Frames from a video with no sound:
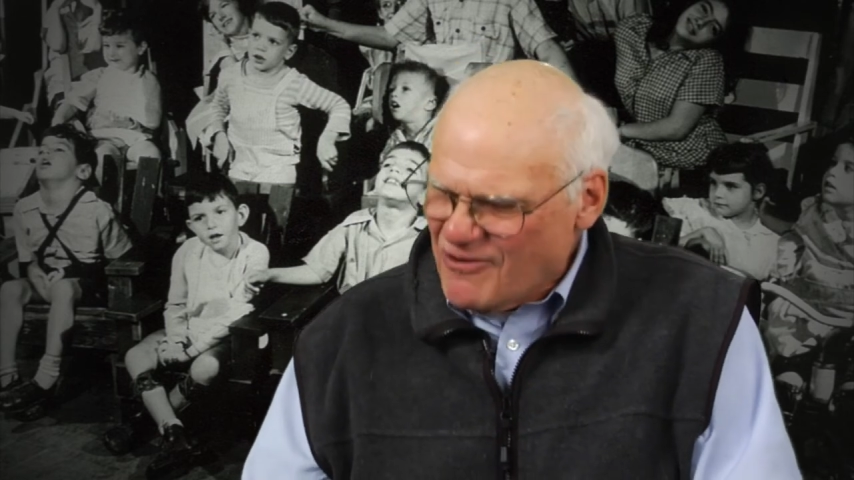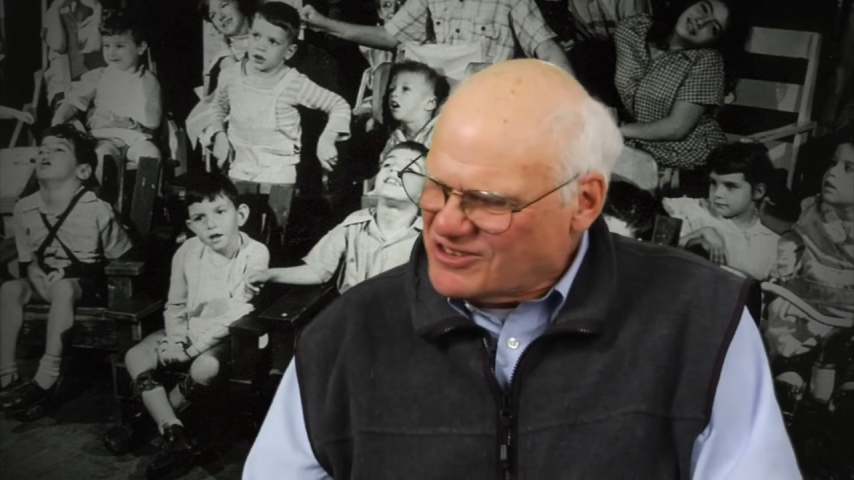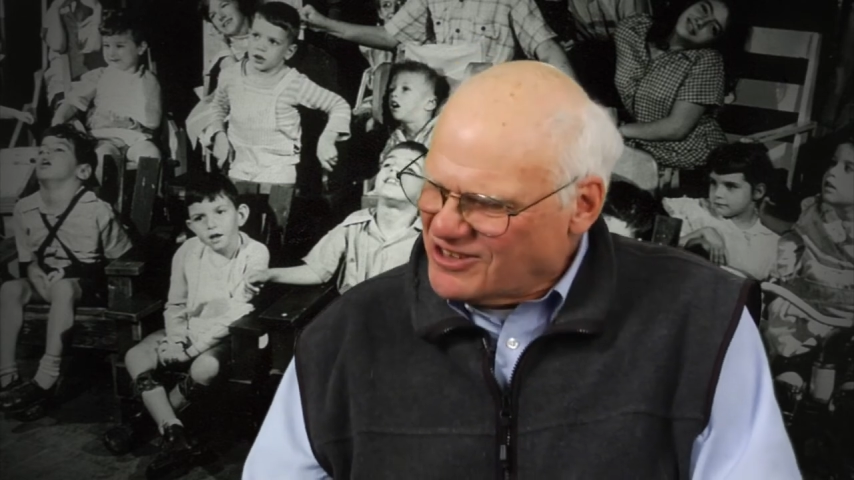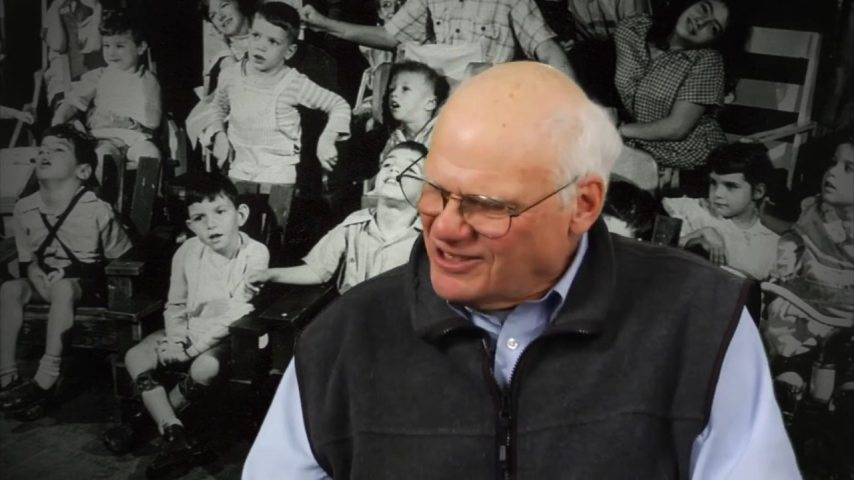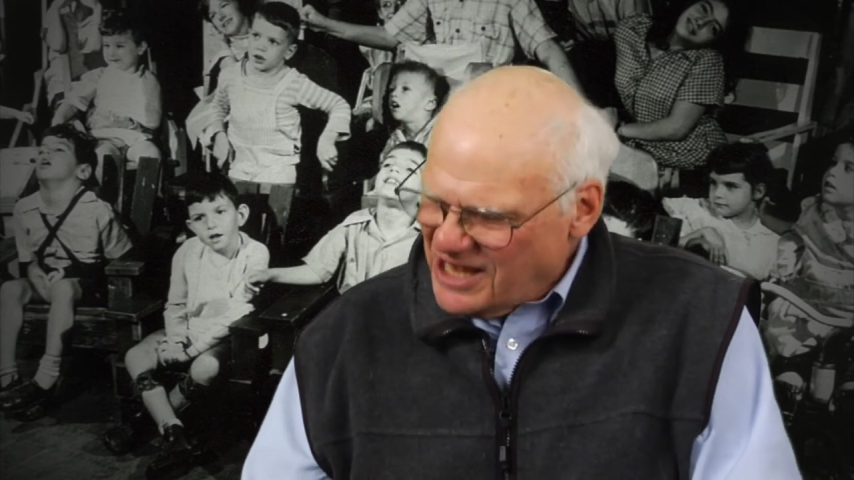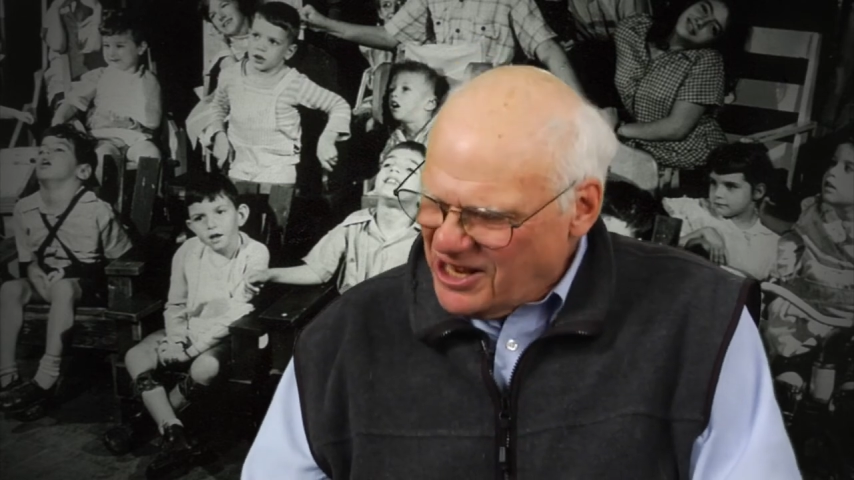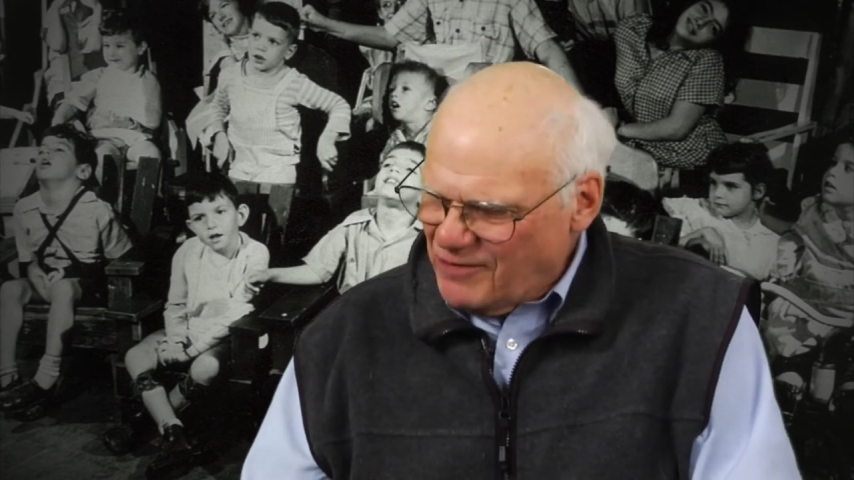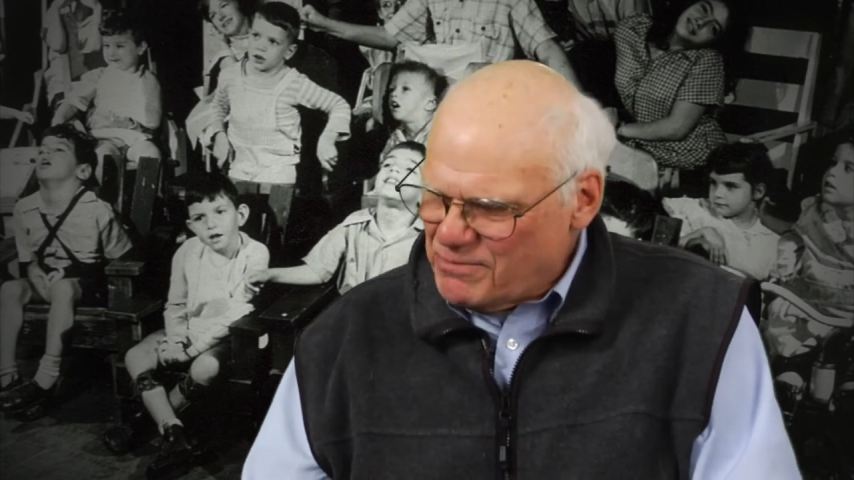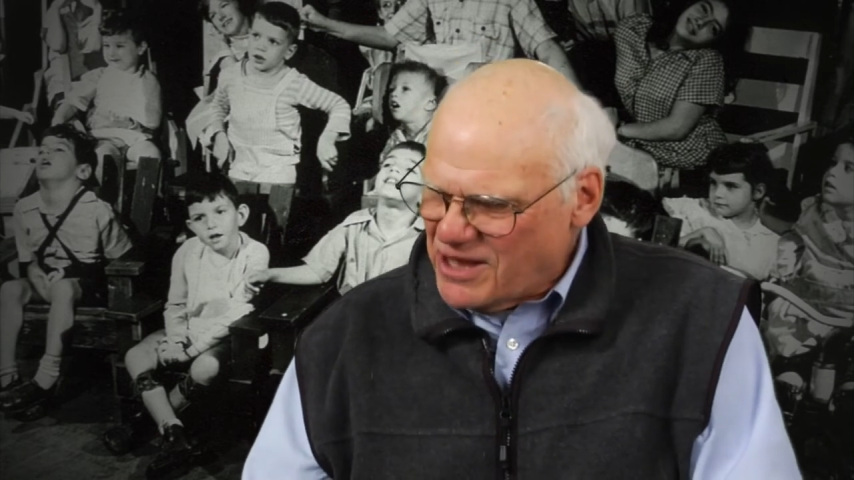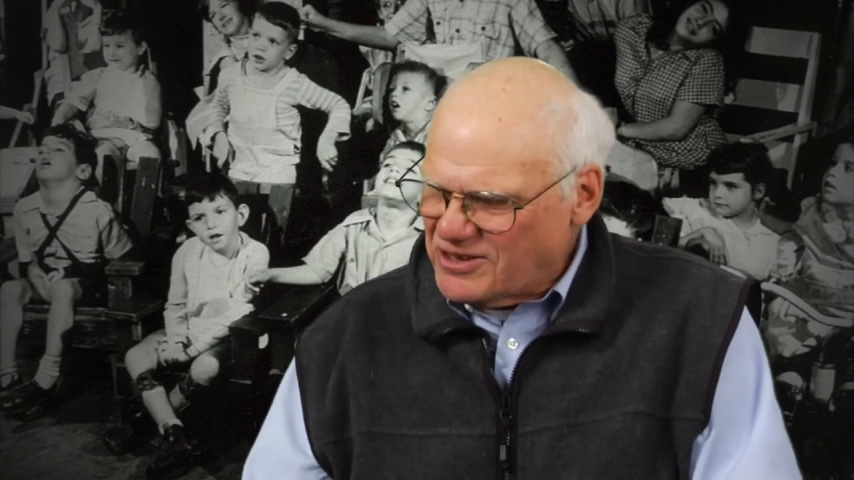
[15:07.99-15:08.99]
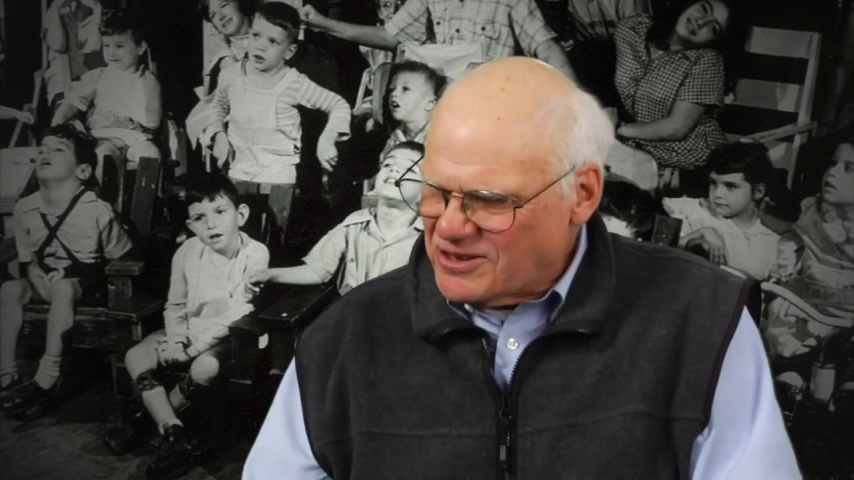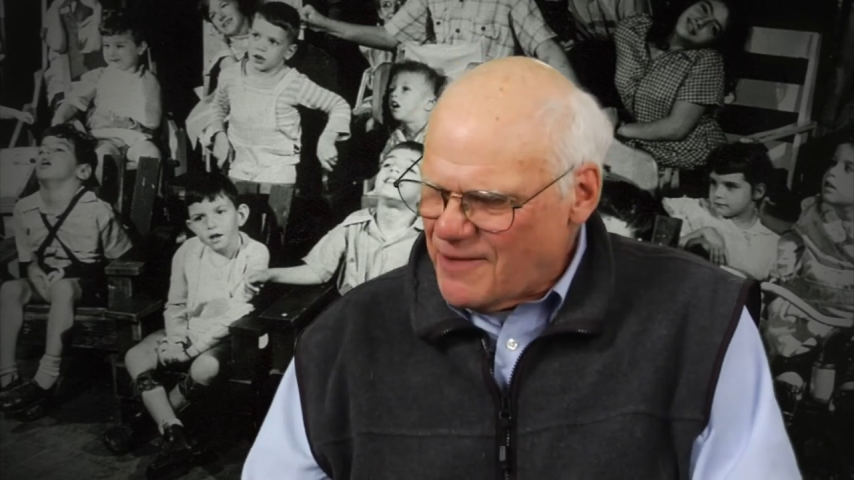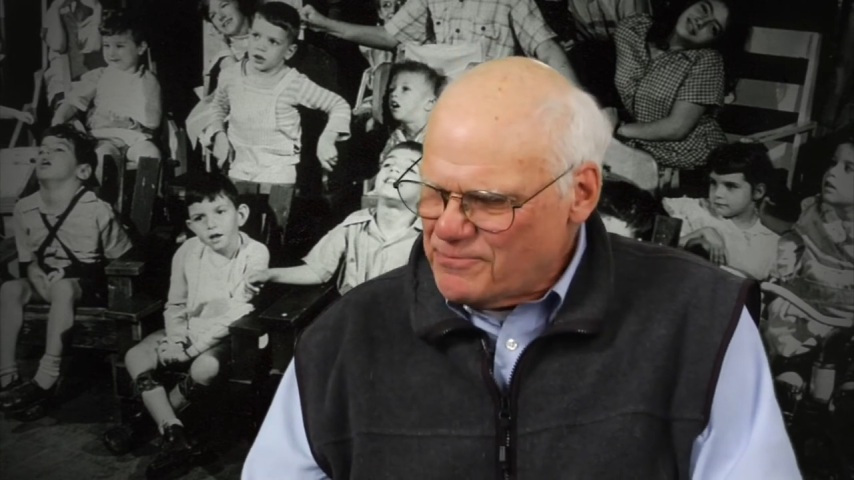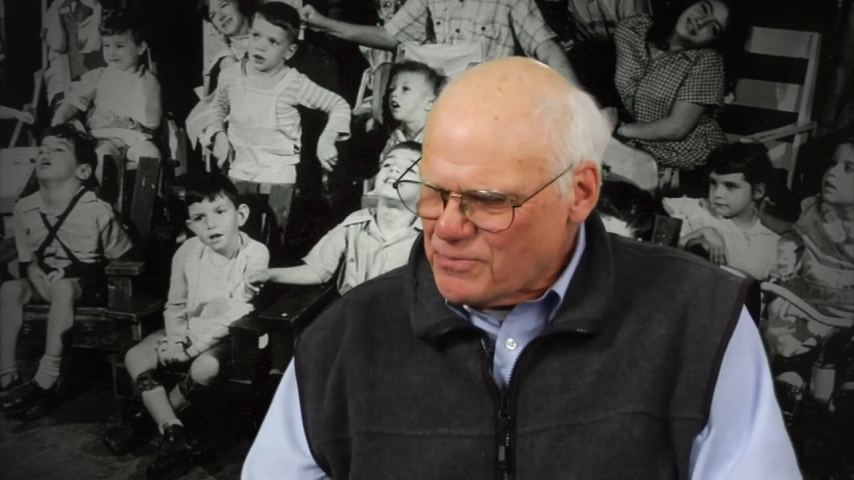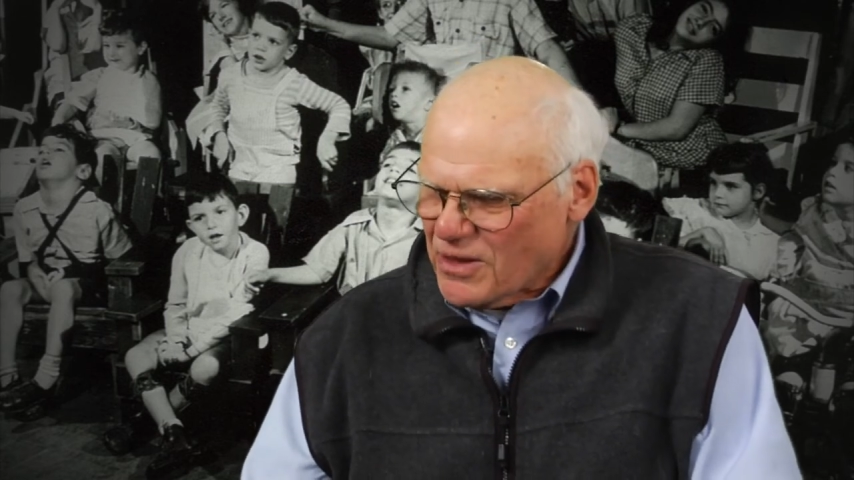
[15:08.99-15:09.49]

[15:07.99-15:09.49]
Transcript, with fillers: it's a little bit uh,